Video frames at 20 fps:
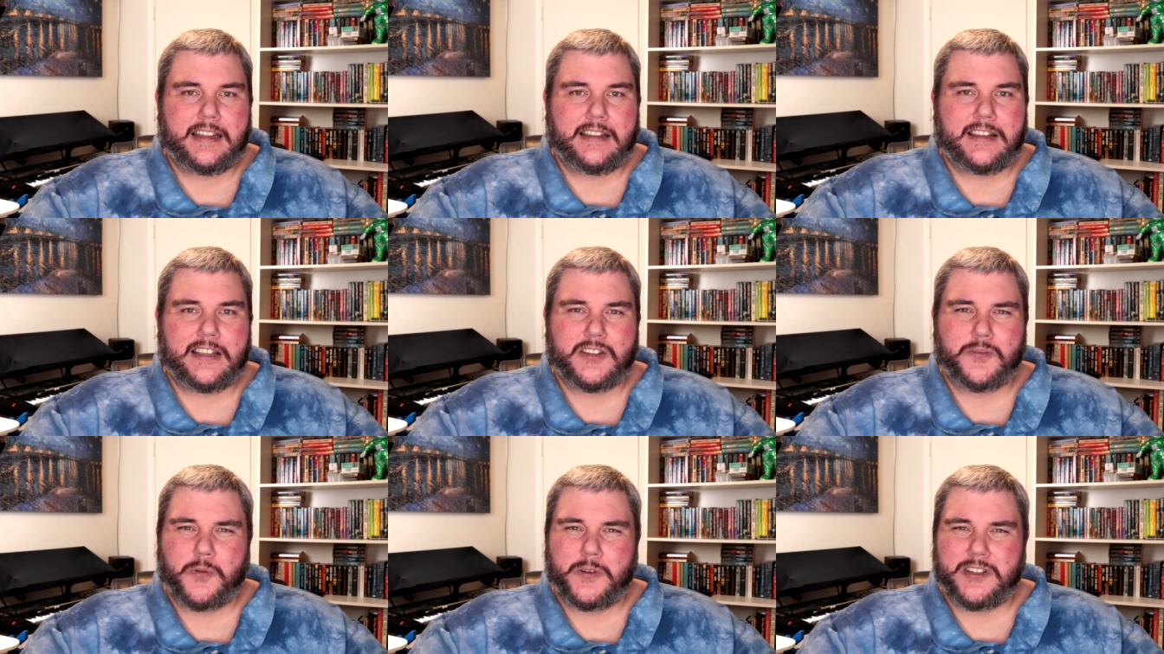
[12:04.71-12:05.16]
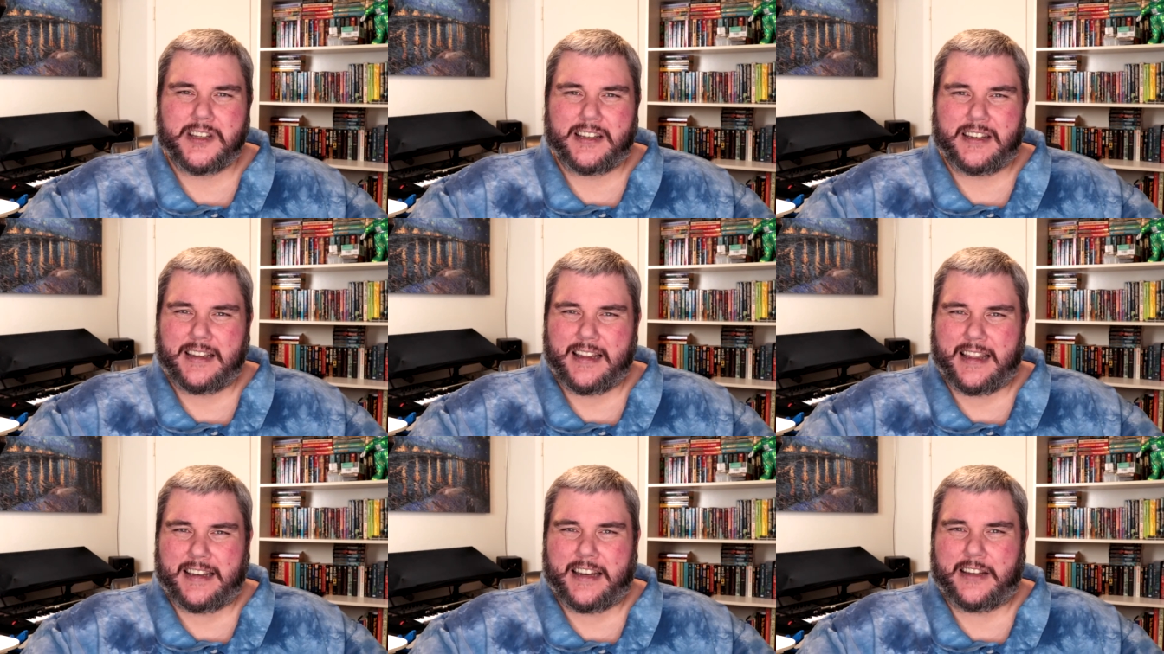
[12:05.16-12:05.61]
This was
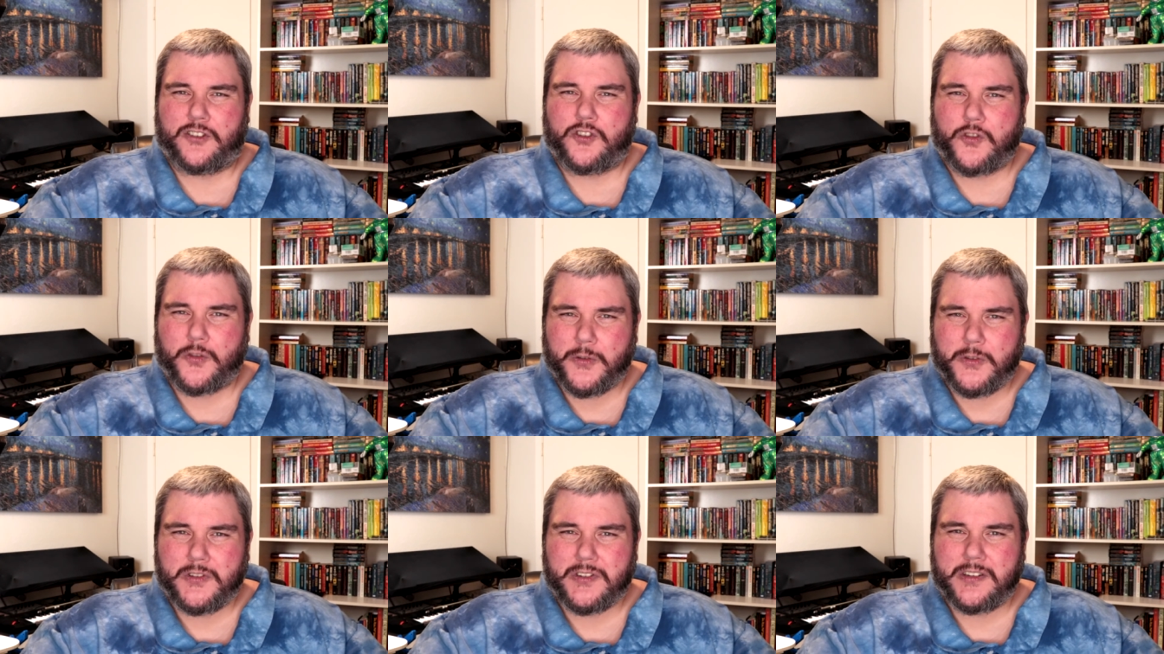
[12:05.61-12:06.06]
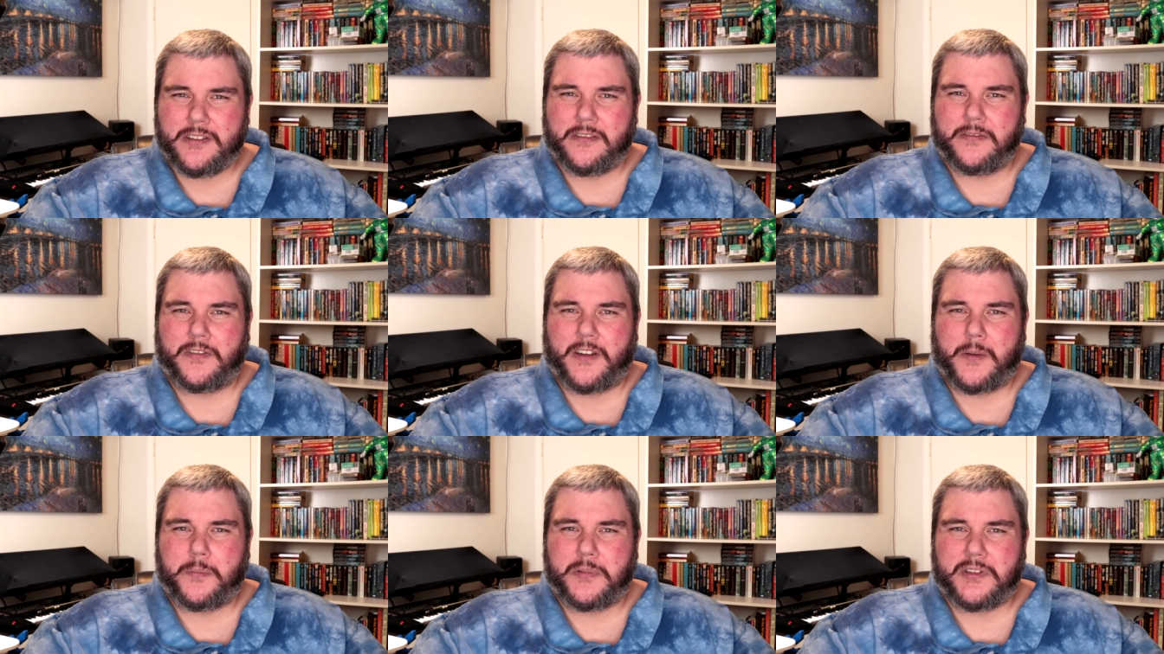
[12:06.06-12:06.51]
an, an
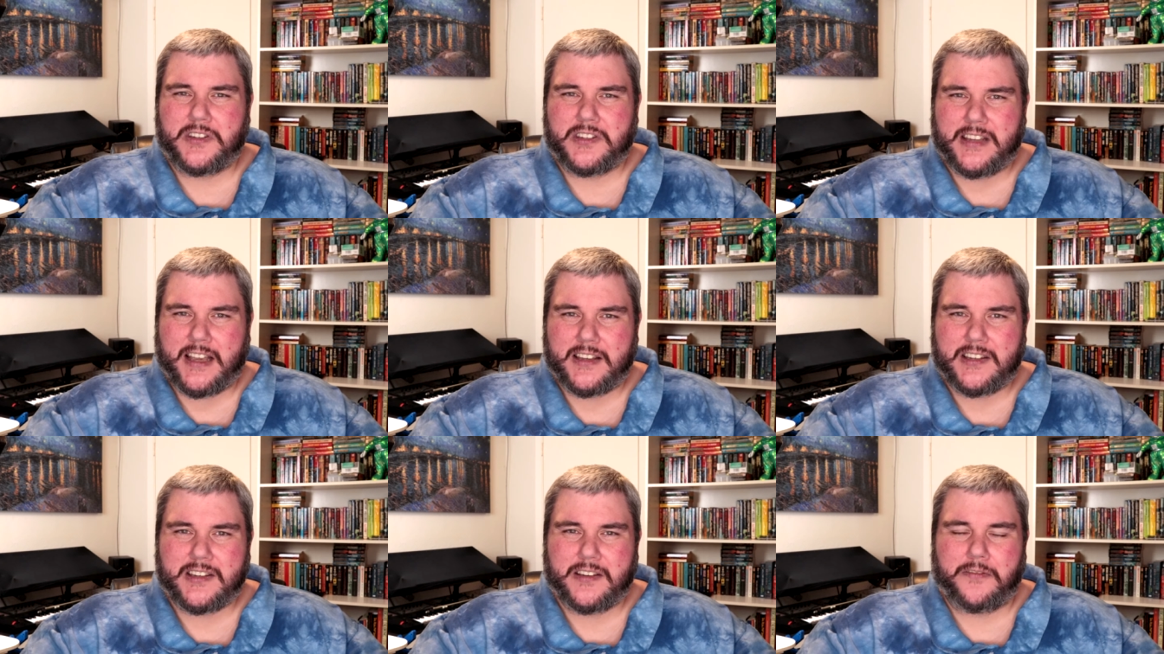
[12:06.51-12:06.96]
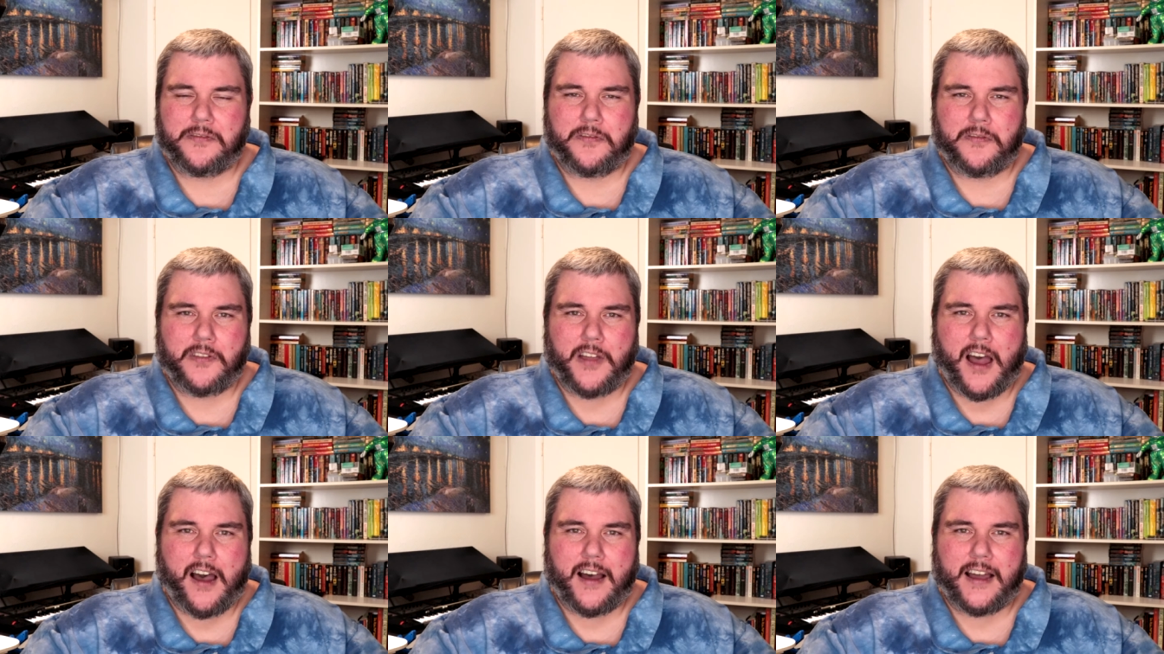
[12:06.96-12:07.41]
intrusive, obsessive
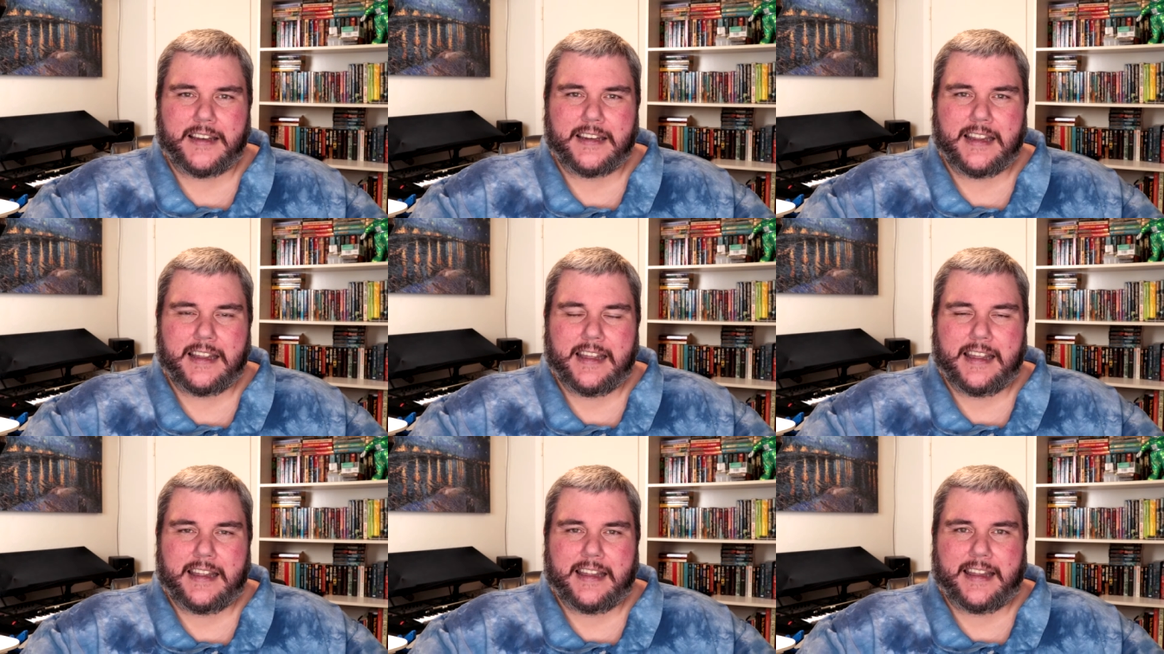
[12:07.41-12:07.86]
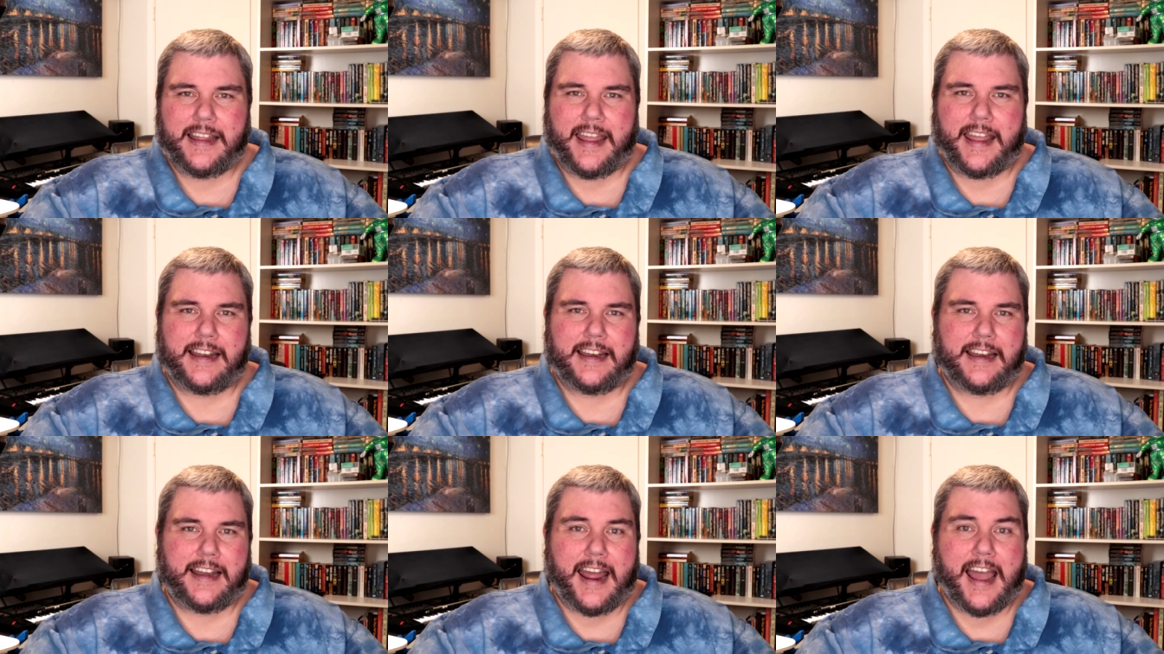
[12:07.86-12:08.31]
thought.
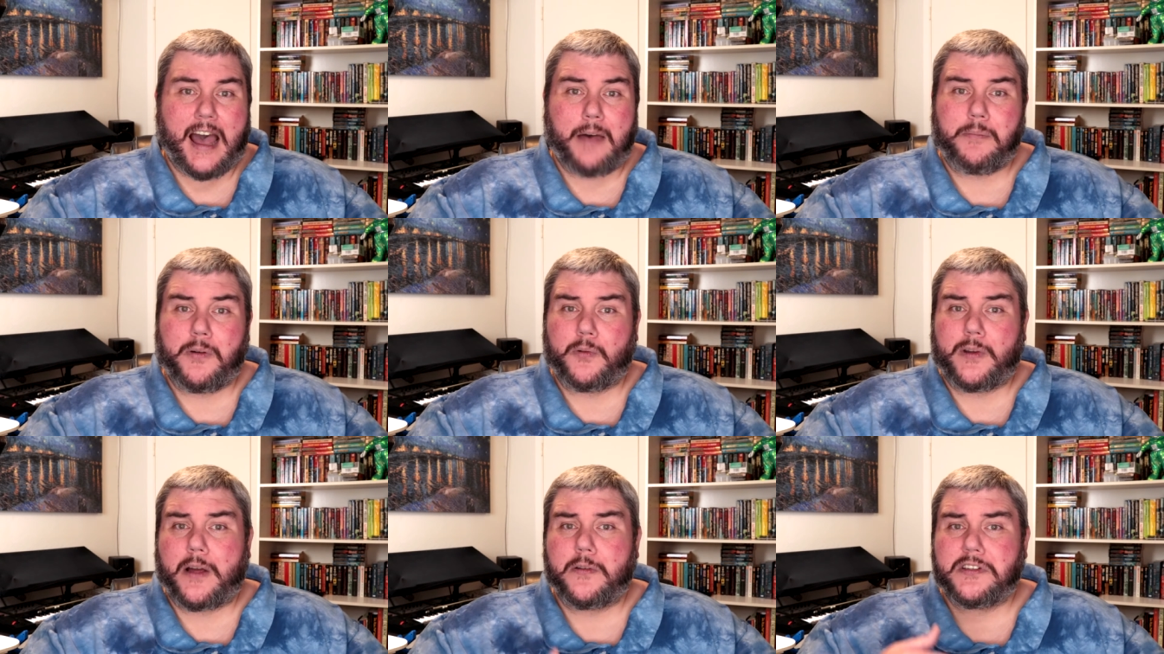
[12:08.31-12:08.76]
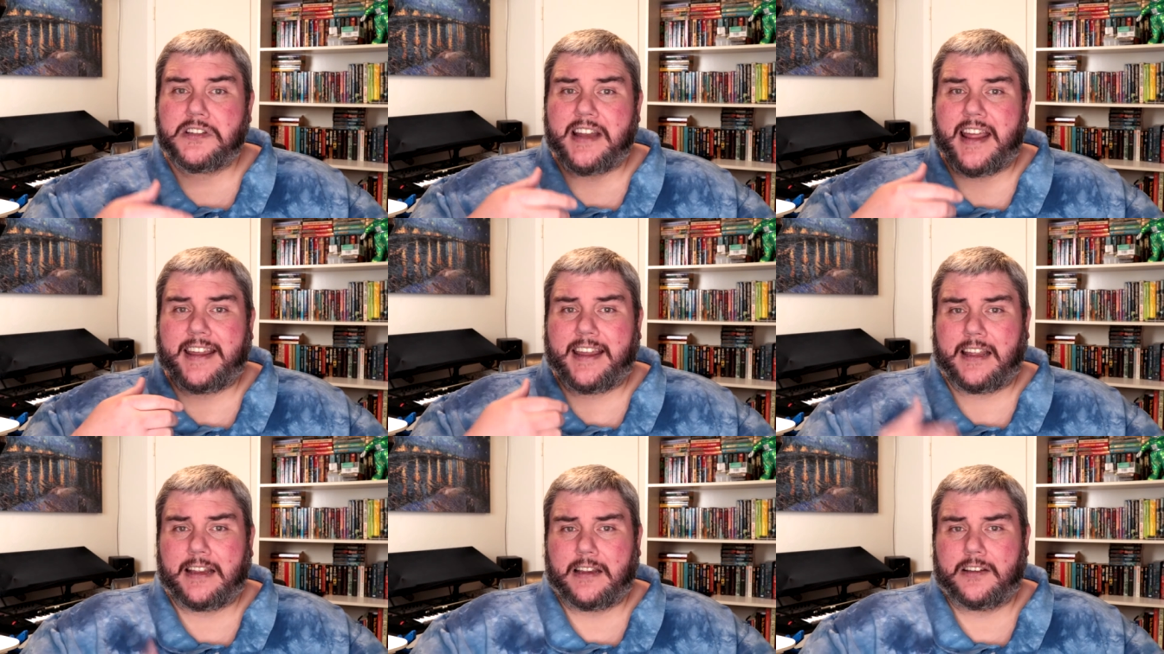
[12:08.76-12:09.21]
And it happened when I was
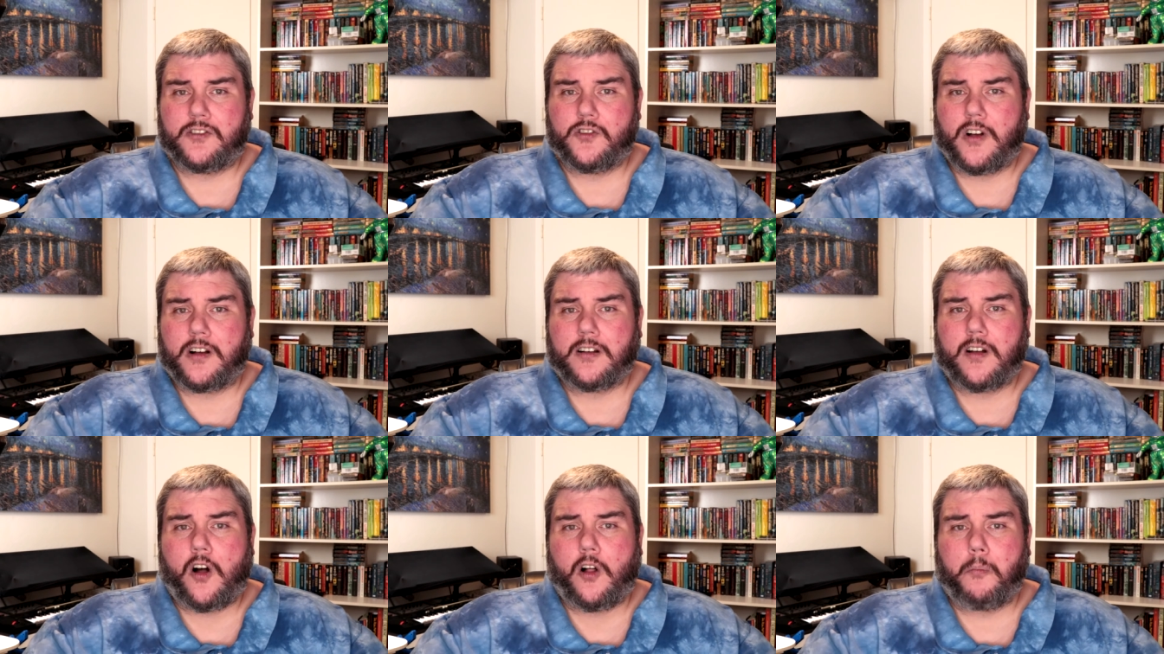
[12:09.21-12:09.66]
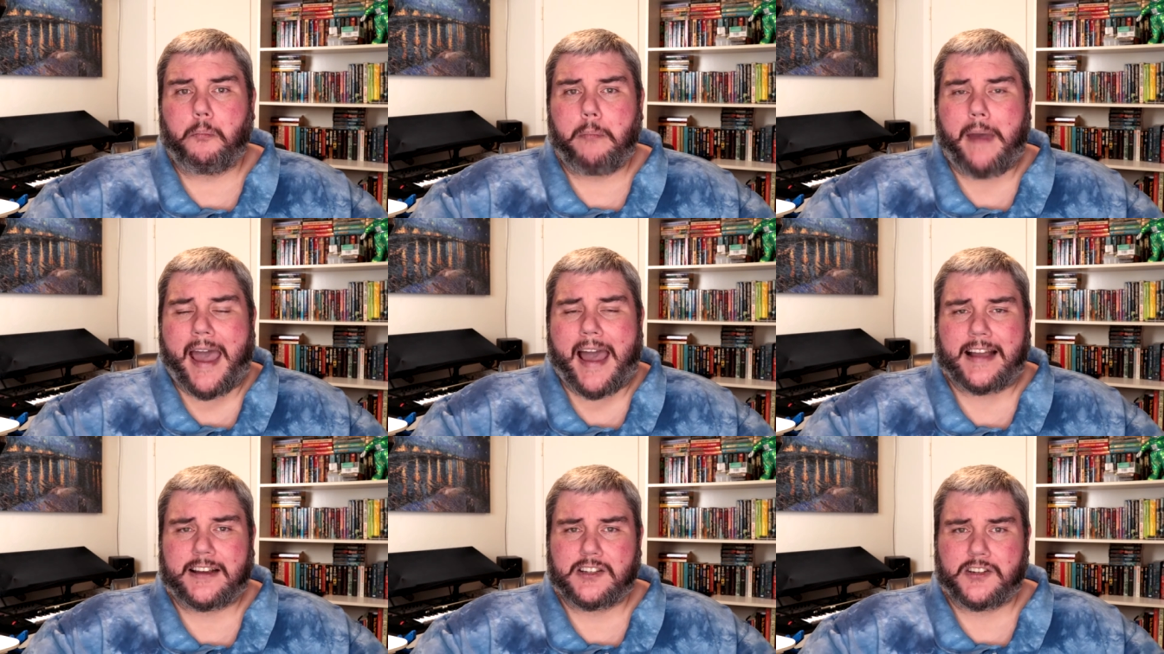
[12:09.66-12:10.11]
taking a drug called
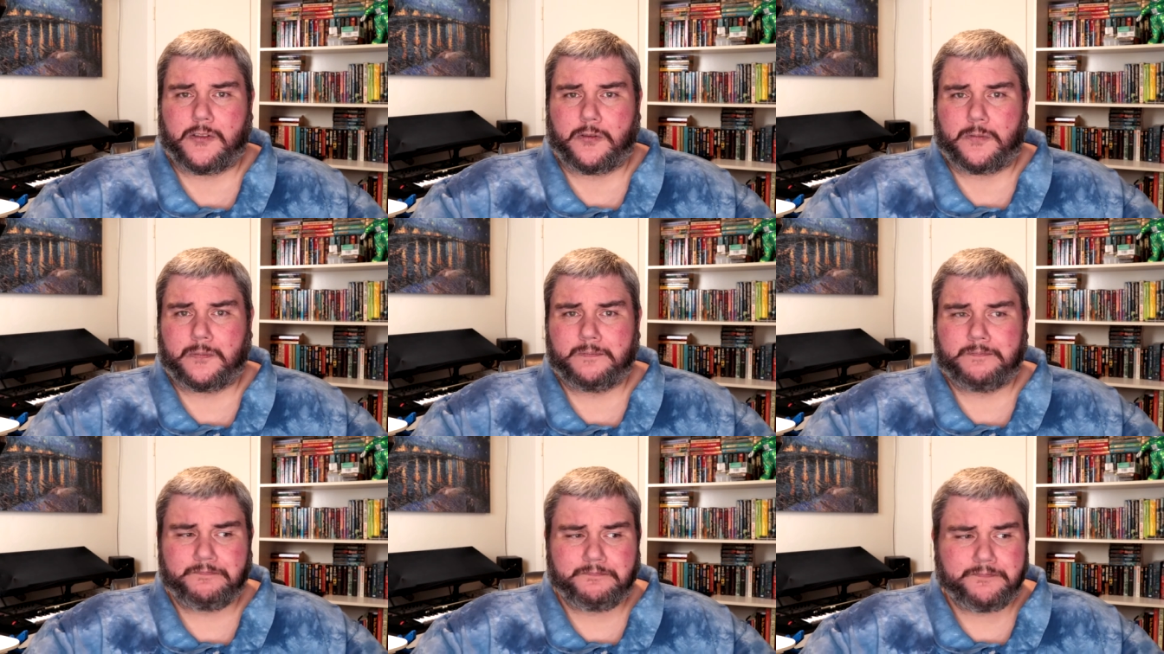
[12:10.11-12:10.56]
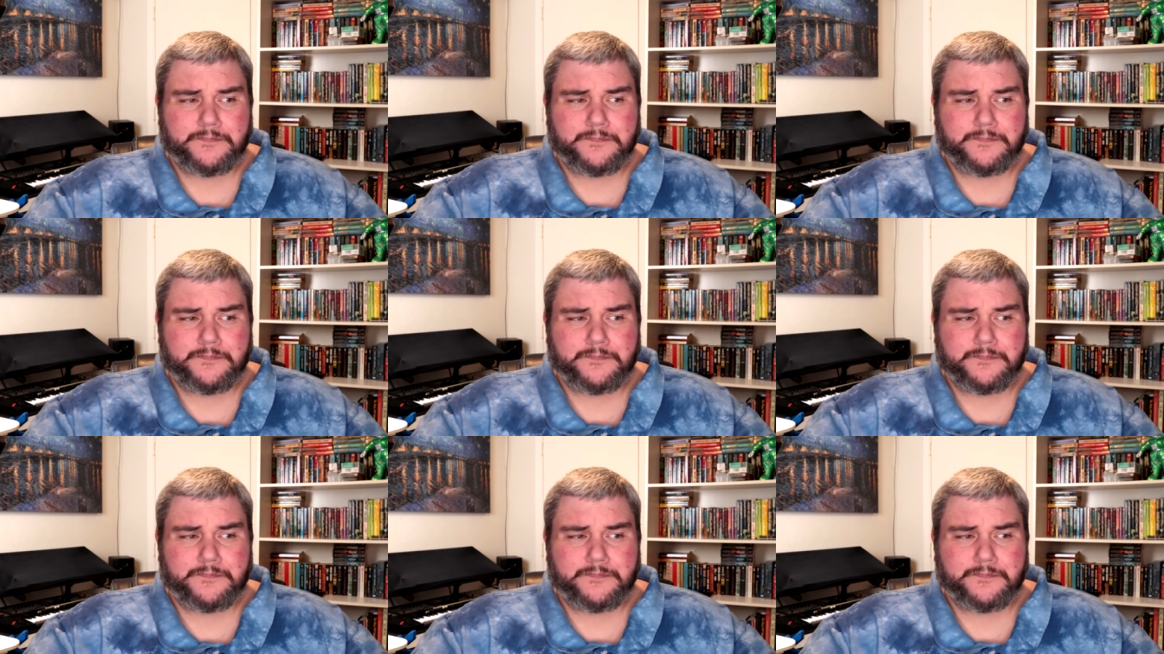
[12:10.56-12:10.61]
Paxil.